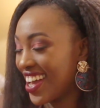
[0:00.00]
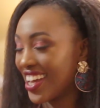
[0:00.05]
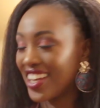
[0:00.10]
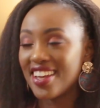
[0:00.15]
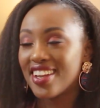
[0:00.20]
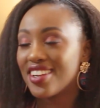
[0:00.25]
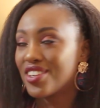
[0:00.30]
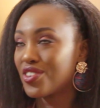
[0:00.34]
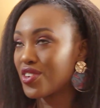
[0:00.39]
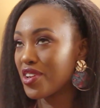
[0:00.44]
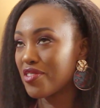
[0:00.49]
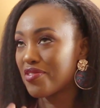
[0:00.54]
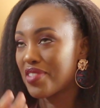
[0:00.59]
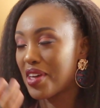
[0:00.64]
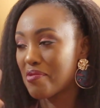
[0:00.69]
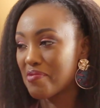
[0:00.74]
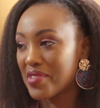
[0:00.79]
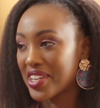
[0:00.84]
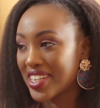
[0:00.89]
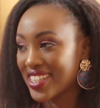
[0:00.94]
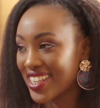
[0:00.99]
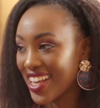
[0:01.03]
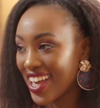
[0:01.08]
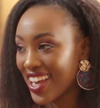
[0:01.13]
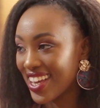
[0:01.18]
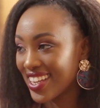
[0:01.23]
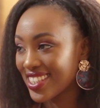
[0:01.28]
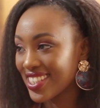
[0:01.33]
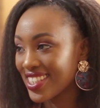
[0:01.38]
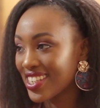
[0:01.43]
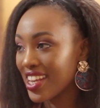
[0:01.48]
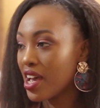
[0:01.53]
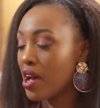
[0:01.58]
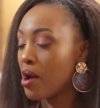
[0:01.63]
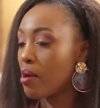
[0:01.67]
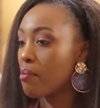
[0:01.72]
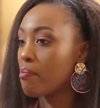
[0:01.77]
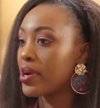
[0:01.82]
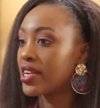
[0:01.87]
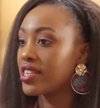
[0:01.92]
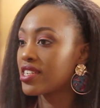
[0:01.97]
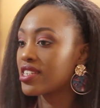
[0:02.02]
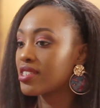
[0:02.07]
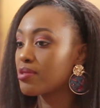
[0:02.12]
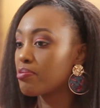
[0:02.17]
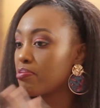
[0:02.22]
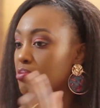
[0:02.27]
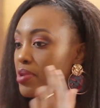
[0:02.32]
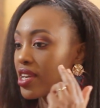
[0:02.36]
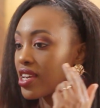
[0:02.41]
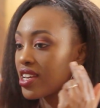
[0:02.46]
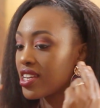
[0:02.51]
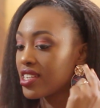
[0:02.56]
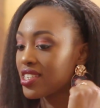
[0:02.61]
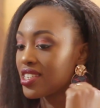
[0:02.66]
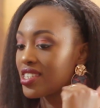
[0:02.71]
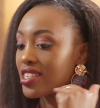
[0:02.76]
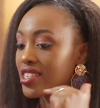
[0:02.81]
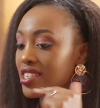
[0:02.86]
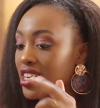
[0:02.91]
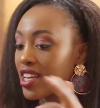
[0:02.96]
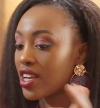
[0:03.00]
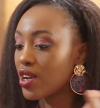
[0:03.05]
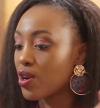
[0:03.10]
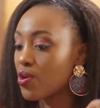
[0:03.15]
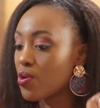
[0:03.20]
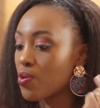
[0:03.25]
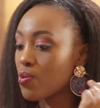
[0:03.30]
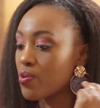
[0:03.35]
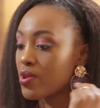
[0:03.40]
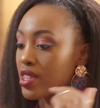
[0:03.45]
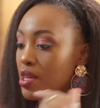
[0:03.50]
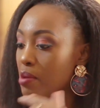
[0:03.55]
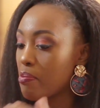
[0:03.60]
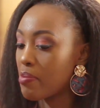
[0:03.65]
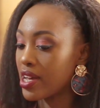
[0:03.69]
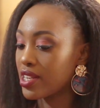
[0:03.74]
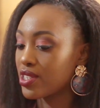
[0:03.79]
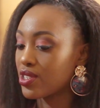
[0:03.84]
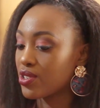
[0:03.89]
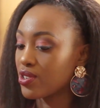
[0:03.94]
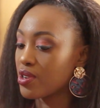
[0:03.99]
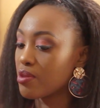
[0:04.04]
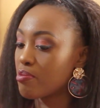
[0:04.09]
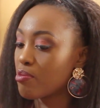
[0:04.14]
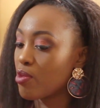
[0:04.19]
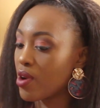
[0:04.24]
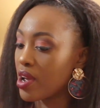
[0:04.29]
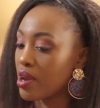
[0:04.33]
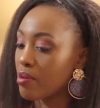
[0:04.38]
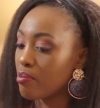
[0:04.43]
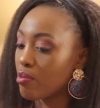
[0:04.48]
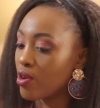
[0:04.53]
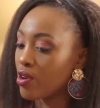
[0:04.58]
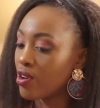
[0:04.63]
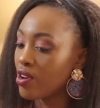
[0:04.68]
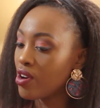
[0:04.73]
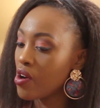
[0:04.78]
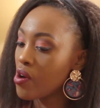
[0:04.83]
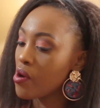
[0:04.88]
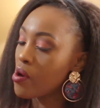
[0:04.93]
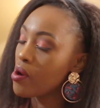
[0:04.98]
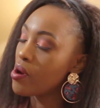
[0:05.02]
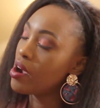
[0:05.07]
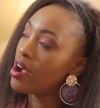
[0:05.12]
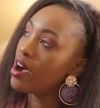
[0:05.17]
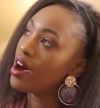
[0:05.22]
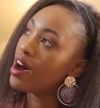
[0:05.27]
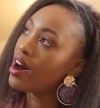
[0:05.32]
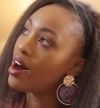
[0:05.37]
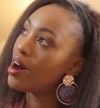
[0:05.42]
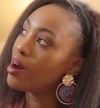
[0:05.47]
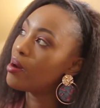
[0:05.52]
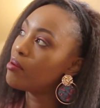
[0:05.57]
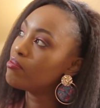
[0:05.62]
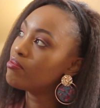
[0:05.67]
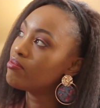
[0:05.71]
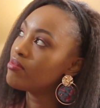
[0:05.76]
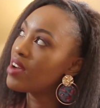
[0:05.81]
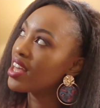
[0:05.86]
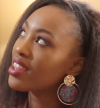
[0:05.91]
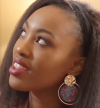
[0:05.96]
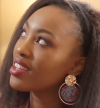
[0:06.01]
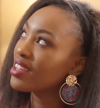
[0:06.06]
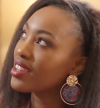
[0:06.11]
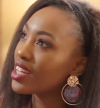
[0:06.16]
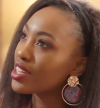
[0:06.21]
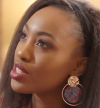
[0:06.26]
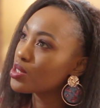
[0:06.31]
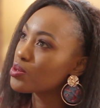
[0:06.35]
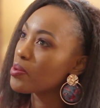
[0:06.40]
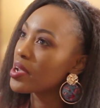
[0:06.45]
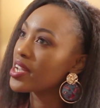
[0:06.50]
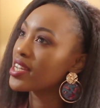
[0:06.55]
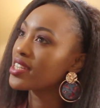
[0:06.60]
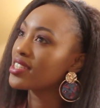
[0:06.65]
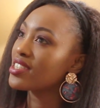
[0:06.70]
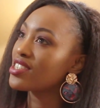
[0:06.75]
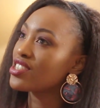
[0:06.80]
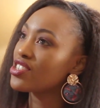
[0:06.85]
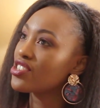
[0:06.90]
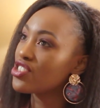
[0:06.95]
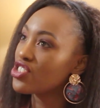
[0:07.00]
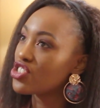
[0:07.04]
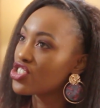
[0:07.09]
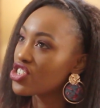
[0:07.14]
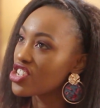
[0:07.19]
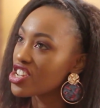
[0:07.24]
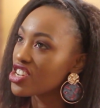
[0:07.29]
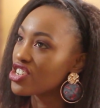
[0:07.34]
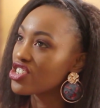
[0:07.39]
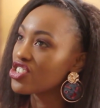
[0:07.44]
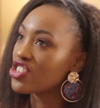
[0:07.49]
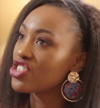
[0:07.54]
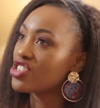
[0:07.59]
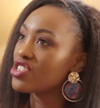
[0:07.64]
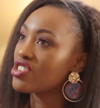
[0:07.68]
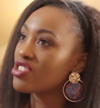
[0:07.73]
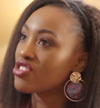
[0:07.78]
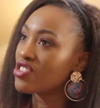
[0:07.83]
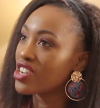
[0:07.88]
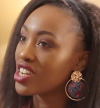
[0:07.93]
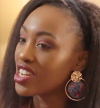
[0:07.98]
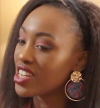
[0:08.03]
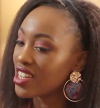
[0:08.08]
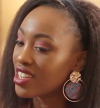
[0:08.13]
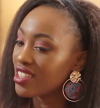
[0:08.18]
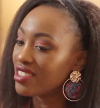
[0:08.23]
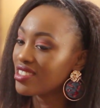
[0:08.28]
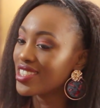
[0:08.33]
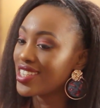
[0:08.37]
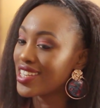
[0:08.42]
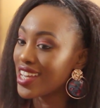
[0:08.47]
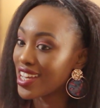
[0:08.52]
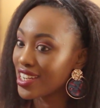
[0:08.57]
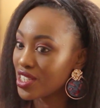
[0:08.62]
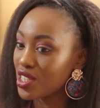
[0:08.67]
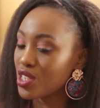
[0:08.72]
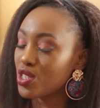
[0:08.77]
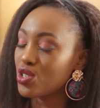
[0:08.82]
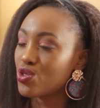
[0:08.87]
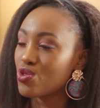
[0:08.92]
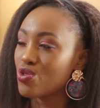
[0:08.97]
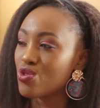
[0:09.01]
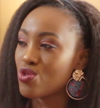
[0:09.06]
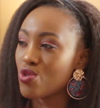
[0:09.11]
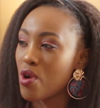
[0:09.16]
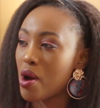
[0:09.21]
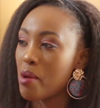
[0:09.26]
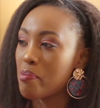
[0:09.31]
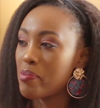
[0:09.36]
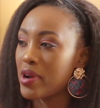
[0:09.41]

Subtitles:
I don't know if that makes sense, but just being in sync with the person more and more. I think that's where it's changed, really getting to know a